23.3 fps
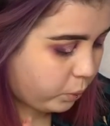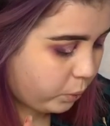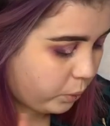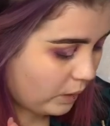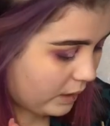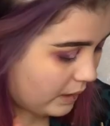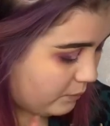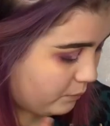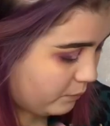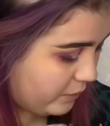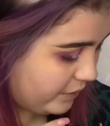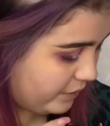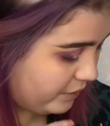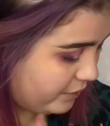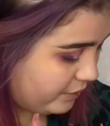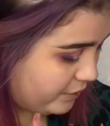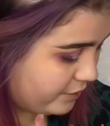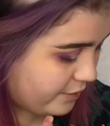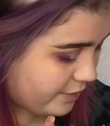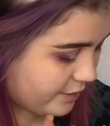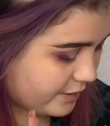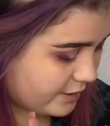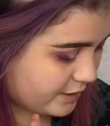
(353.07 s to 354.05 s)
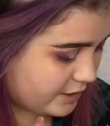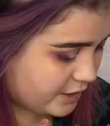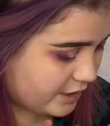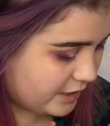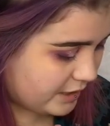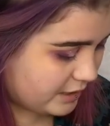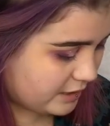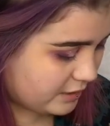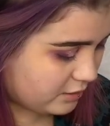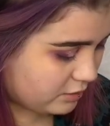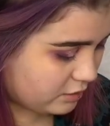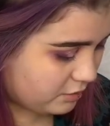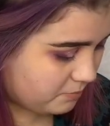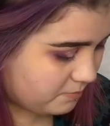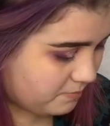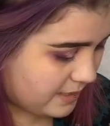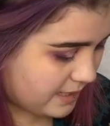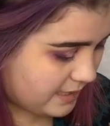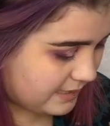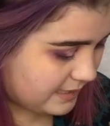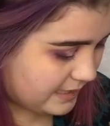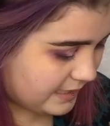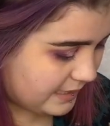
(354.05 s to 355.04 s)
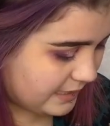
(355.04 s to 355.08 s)
and with the darkest shade, it's called
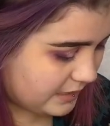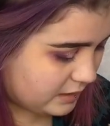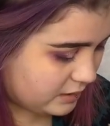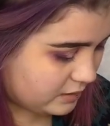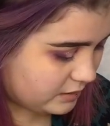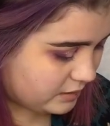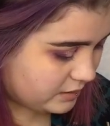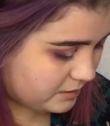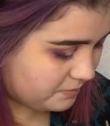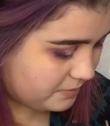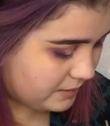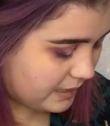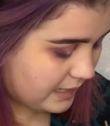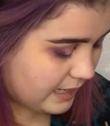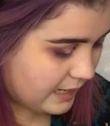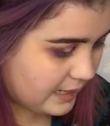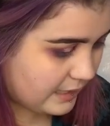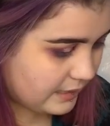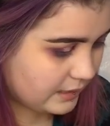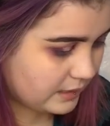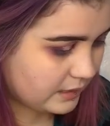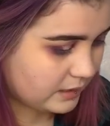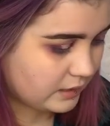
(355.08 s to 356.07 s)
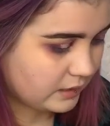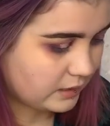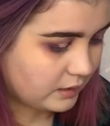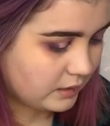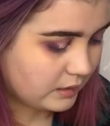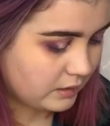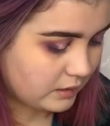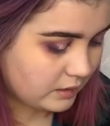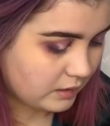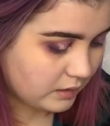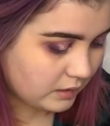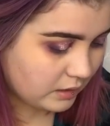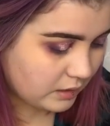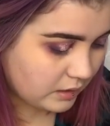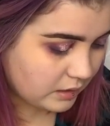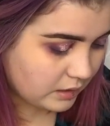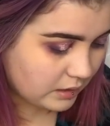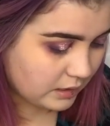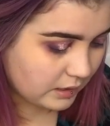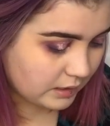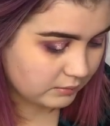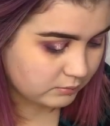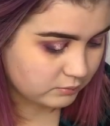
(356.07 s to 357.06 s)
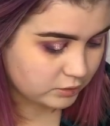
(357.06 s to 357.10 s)
Matte, it's just a black.
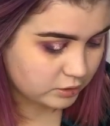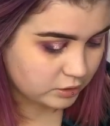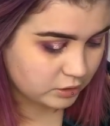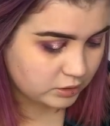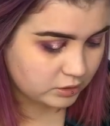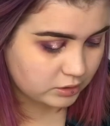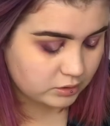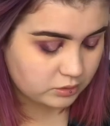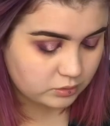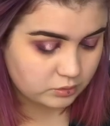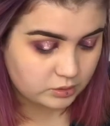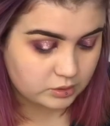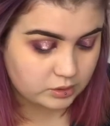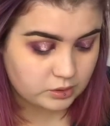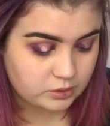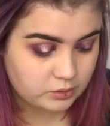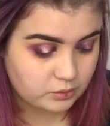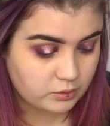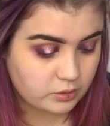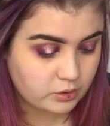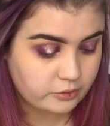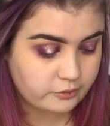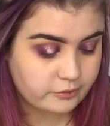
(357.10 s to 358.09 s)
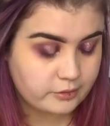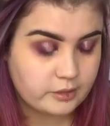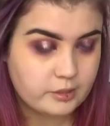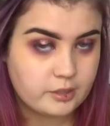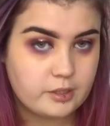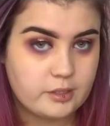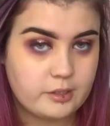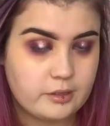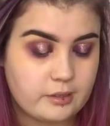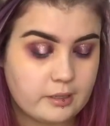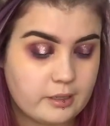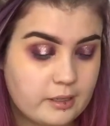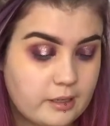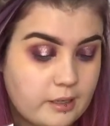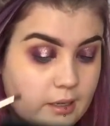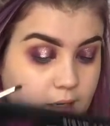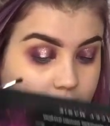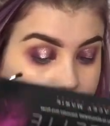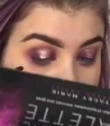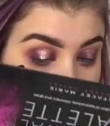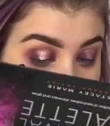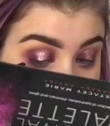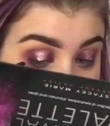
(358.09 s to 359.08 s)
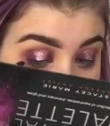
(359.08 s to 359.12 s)
I'm just gonna go over that
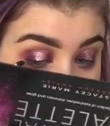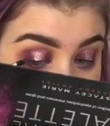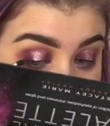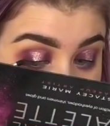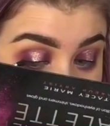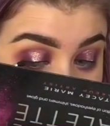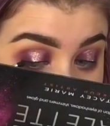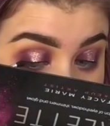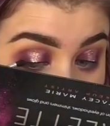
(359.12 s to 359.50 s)
again.